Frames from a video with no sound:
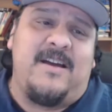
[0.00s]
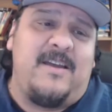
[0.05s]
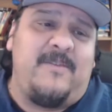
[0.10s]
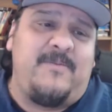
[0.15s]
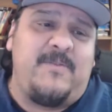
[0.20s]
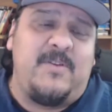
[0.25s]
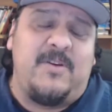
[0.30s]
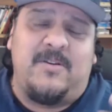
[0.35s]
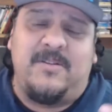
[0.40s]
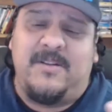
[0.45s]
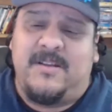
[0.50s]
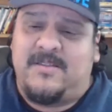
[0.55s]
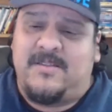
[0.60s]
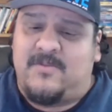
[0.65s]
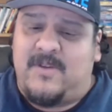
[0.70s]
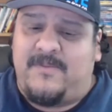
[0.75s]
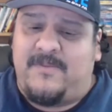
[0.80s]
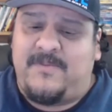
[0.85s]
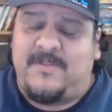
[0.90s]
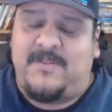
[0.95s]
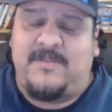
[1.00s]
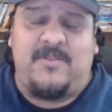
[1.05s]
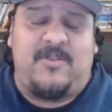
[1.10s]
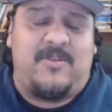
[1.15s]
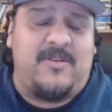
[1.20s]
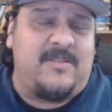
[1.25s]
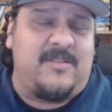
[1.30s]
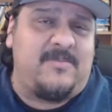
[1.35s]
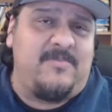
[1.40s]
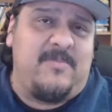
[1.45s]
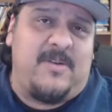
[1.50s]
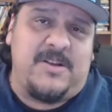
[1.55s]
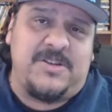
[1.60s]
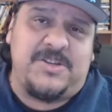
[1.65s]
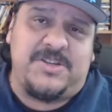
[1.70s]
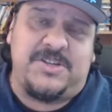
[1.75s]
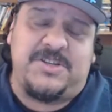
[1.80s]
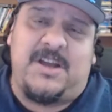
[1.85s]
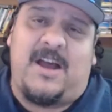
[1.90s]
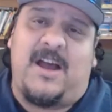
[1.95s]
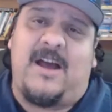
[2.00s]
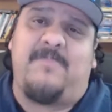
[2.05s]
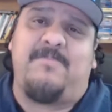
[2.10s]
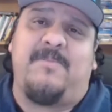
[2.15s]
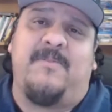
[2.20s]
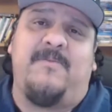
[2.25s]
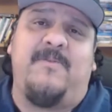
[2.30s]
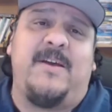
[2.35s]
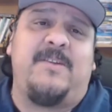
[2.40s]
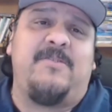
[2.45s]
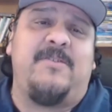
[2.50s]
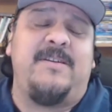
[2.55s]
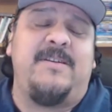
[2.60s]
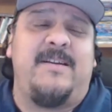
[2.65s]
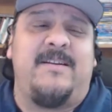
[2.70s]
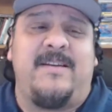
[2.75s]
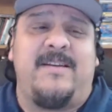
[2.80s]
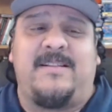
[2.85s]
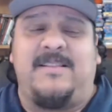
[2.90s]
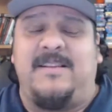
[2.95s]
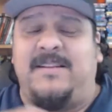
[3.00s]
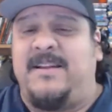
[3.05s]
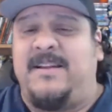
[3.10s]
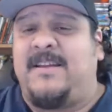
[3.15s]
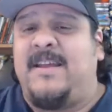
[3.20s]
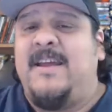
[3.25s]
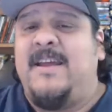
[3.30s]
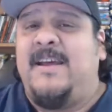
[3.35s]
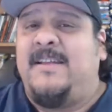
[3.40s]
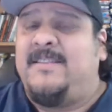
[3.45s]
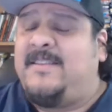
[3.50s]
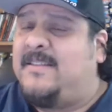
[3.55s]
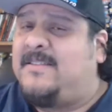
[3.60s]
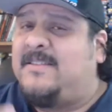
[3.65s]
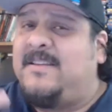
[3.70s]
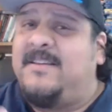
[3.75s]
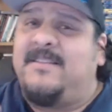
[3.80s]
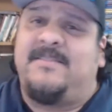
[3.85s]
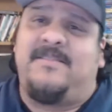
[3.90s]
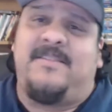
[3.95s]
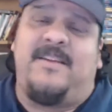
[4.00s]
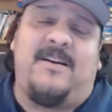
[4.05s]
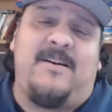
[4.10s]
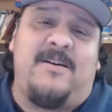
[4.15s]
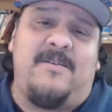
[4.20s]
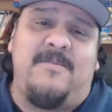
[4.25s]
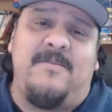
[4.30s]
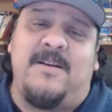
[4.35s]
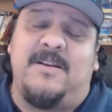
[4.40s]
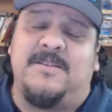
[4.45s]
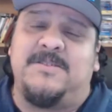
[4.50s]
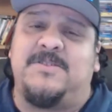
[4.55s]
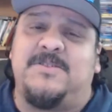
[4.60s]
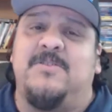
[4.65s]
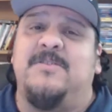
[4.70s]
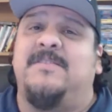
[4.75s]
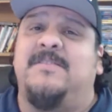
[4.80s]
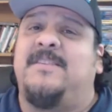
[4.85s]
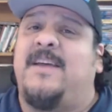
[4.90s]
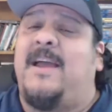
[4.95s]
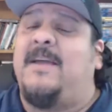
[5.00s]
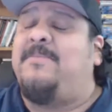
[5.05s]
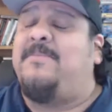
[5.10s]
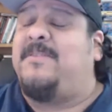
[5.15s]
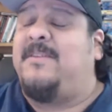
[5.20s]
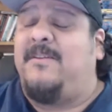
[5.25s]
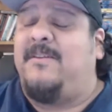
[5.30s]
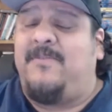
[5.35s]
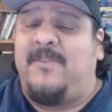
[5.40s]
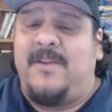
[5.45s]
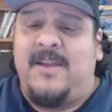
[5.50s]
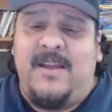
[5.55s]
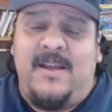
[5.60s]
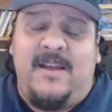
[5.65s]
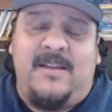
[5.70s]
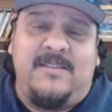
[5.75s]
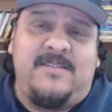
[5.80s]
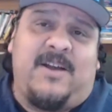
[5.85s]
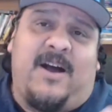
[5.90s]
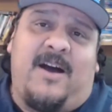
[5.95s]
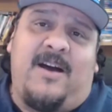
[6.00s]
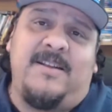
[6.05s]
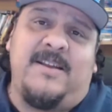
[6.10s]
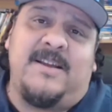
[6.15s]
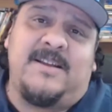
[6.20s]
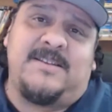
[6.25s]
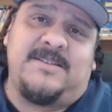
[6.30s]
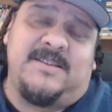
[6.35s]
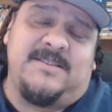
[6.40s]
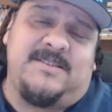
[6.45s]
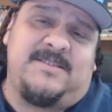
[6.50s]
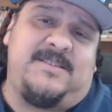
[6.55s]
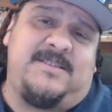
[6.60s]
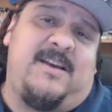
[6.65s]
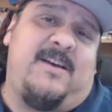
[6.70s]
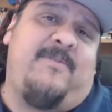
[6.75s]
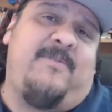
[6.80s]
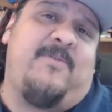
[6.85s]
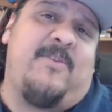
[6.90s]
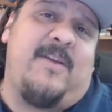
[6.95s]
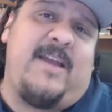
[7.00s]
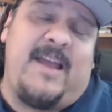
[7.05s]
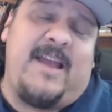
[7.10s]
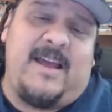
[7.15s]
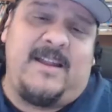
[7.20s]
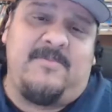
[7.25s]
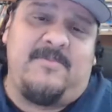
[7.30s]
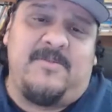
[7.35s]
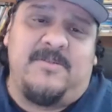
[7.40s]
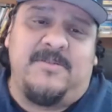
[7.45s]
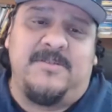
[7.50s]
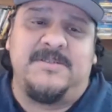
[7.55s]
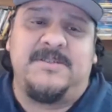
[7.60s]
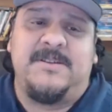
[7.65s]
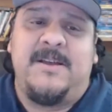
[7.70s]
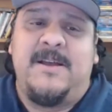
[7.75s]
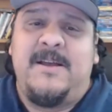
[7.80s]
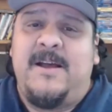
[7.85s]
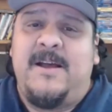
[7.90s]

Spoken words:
If you own a thrift store, a small shop, a veterinary clinic that does sell certain types of tonics and stuff for animals,